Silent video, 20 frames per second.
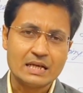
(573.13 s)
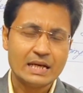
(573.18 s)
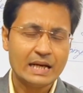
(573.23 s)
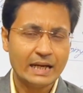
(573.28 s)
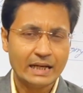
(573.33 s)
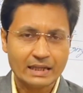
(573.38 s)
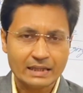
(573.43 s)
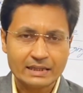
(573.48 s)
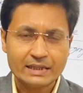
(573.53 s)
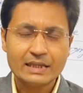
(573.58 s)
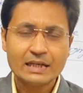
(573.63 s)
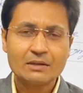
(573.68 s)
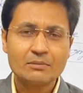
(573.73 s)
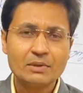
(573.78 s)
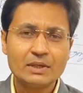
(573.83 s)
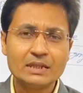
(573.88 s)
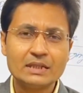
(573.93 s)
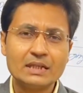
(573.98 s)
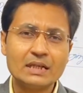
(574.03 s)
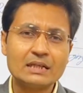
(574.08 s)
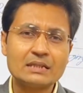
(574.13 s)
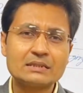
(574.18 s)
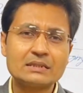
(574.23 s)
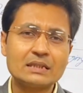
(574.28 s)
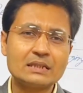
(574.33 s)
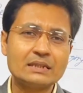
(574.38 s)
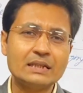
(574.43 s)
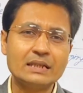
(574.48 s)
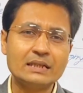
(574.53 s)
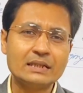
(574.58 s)
and thereby there is a
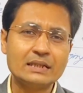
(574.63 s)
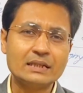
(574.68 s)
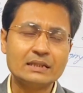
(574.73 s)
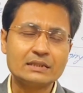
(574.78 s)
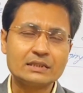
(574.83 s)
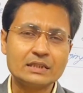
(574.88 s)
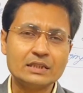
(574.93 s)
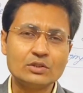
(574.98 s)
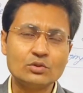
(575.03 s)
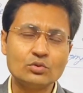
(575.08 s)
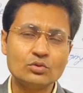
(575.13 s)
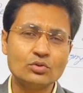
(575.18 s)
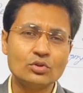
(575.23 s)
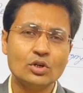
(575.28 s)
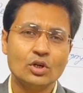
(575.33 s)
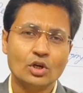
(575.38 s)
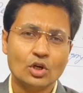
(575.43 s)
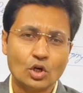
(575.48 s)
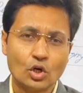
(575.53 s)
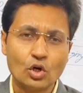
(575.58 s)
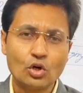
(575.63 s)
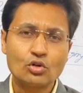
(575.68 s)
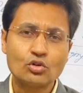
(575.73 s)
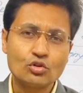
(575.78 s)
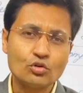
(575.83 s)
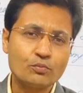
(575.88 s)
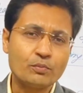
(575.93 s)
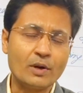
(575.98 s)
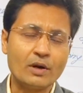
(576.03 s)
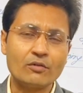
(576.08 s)
tendency to not
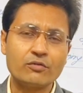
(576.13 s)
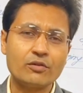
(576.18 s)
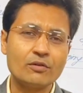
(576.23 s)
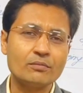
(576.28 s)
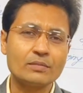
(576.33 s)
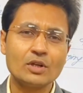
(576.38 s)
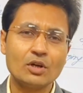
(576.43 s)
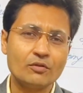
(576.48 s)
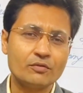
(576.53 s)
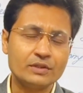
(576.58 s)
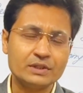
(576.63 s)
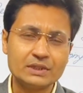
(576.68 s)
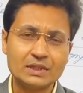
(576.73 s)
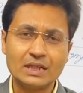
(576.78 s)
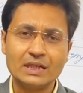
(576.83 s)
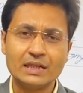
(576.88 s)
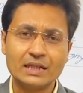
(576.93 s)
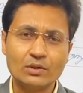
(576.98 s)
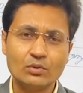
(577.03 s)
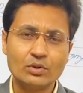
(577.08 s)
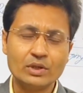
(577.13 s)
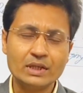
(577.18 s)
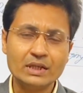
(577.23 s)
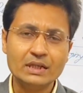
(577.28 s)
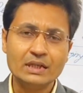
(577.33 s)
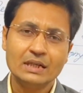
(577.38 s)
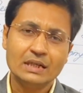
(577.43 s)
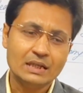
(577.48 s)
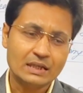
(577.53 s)
to perform the official duty,